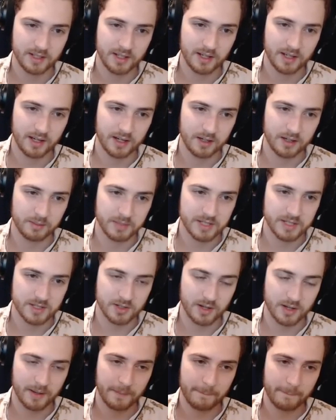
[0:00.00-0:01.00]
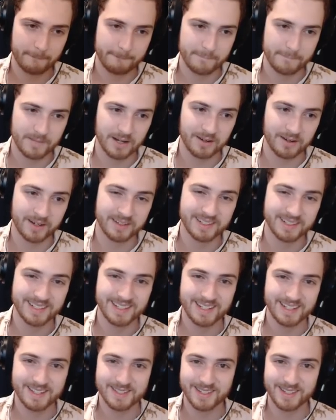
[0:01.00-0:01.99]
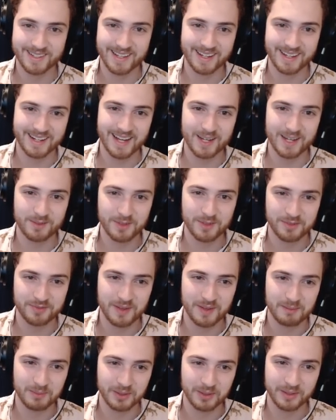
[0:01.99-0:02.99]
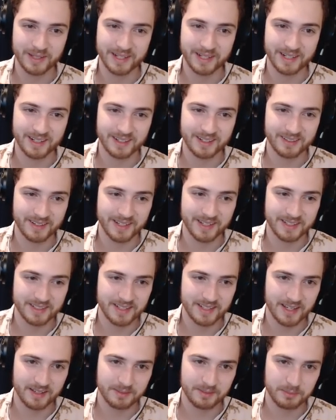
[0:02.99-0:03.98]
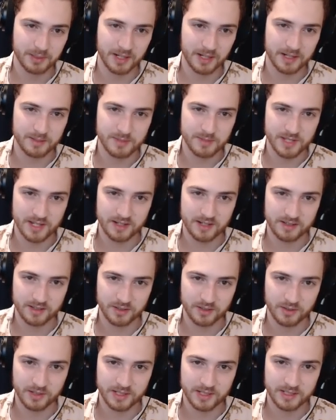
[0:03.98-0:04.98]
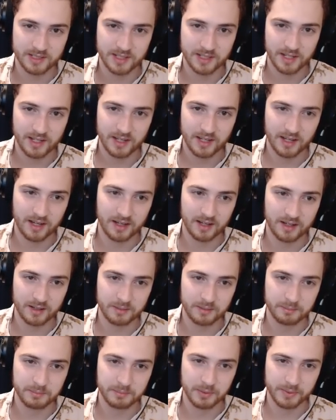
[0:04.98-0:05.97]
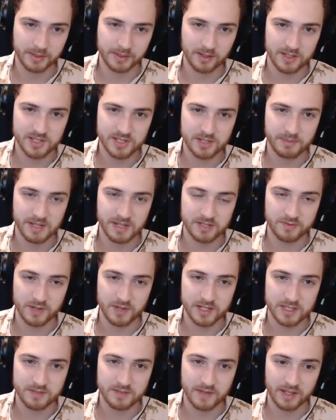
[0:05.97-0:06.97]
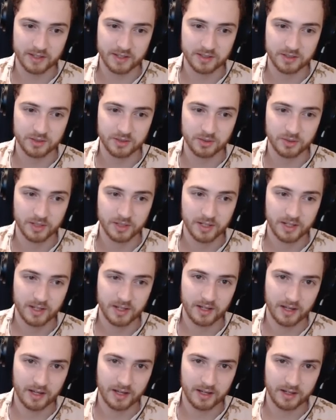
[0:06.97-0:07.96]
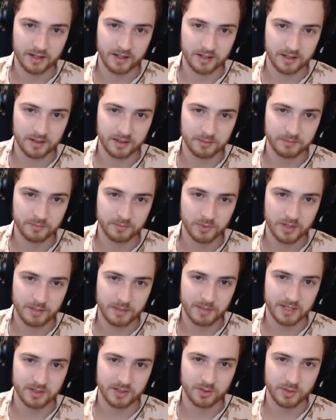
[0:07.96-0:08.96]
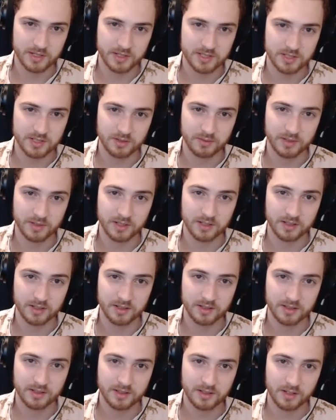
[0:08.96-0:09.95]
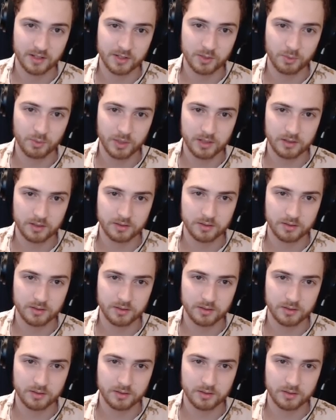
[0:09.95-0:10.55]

But that's okay. All right, so yeah, kind of a fumble there, right? Yeah, put items there, agreed. But we lost our best friends value. We're not making Quicksilver, but you want